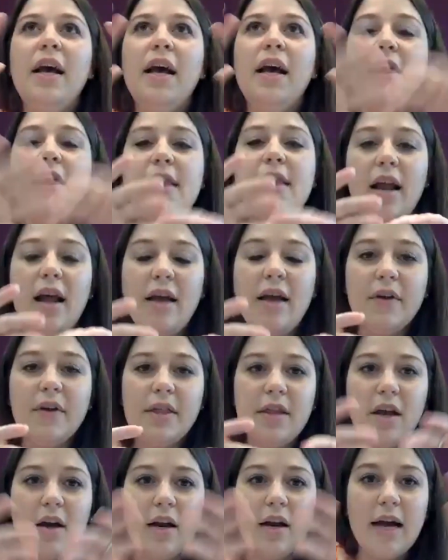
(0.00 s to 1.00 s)
And that
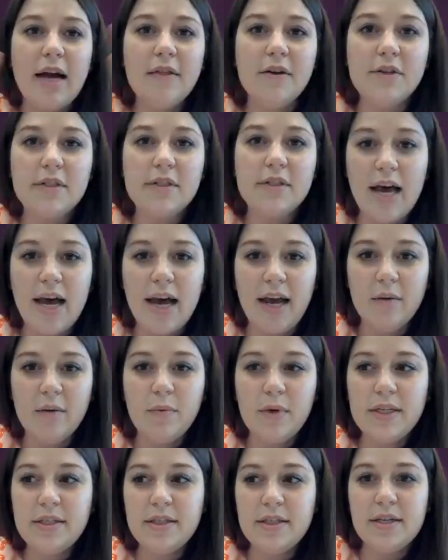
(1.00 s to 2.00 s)
everything on either side
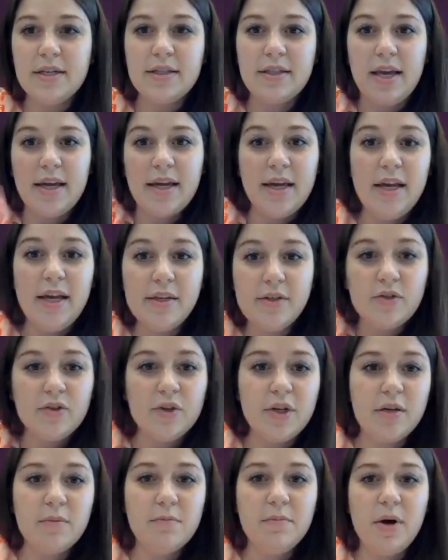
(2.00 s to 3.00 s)
was this like
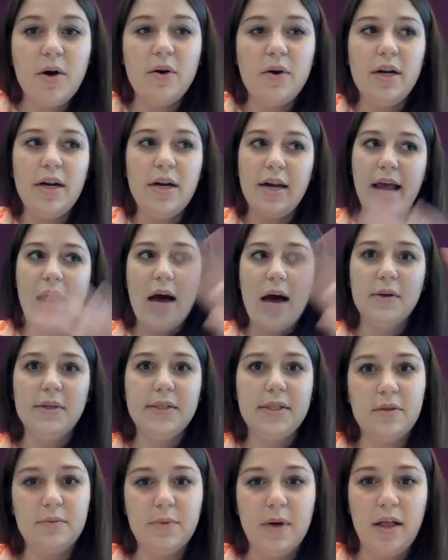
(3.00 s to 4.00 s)
history component, and how is
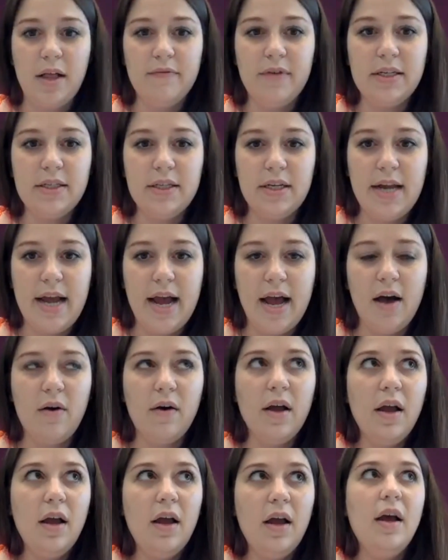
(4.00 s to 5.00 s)
this relevant to now?
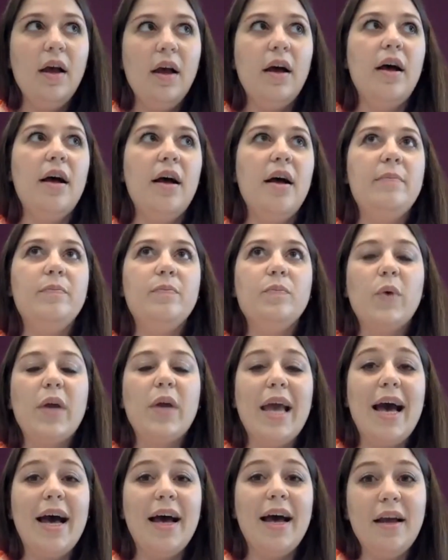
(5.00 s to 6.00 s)
We
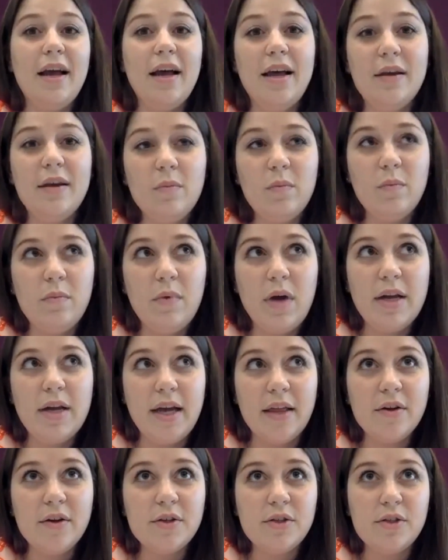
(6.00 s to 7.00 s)
had
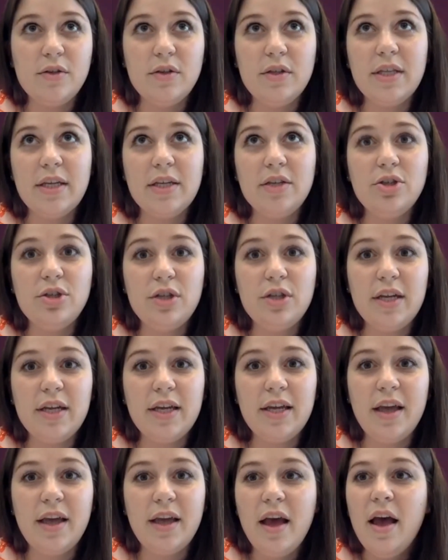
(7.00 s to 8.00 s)
another student that
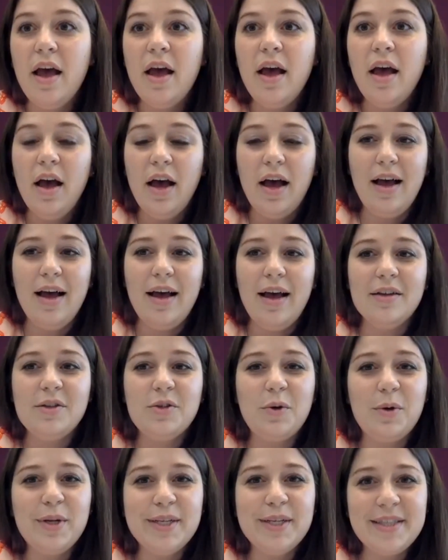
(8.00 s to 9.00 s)
she
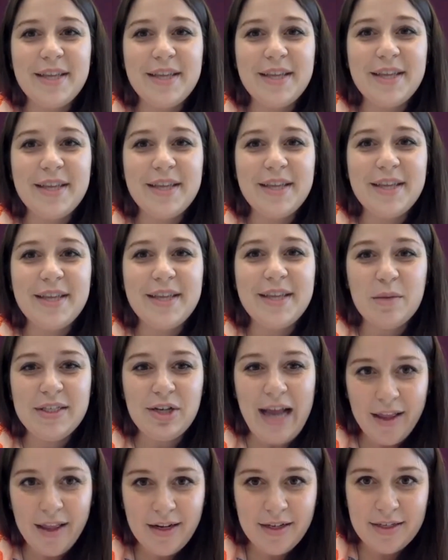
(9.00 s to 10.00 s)
told us that the
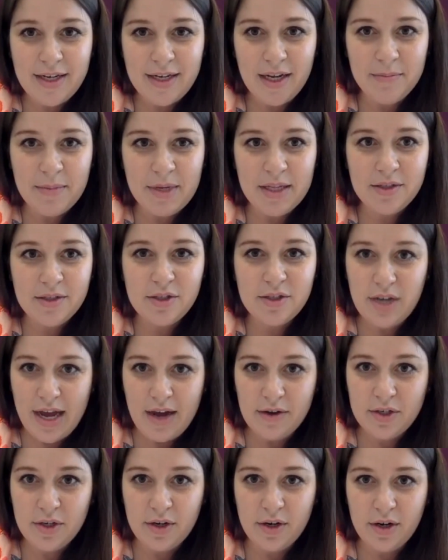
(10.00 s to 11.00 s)
positionality
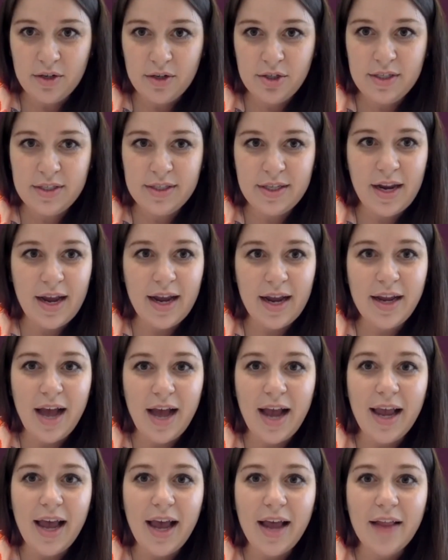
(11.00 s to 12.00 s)
statement stood out to her. She
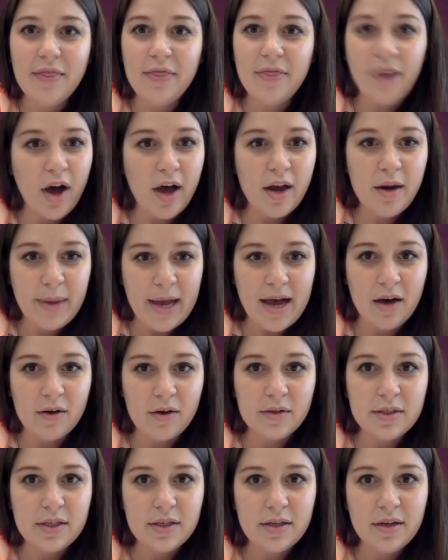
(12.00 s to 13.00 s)
said, I hadn't thought
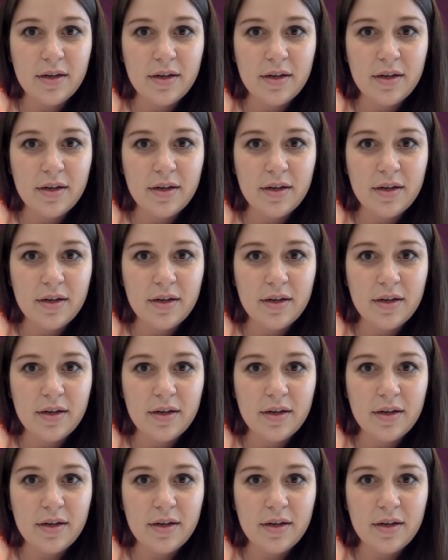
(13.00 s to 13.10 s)
about